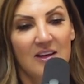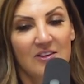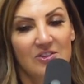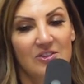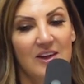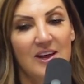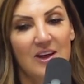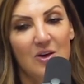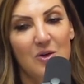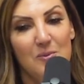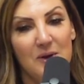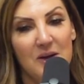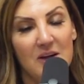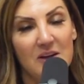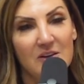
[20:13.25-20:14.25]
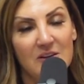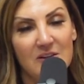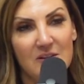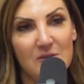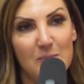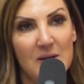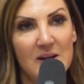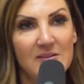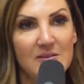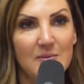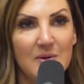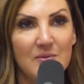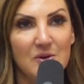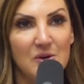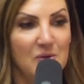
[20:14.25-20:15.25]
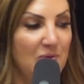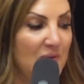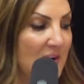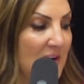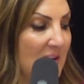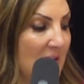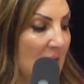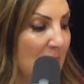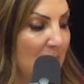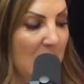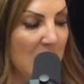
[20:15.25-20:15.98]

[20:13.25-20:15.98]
She's like, oh my God, look at these pants. I'm never going to fit in them.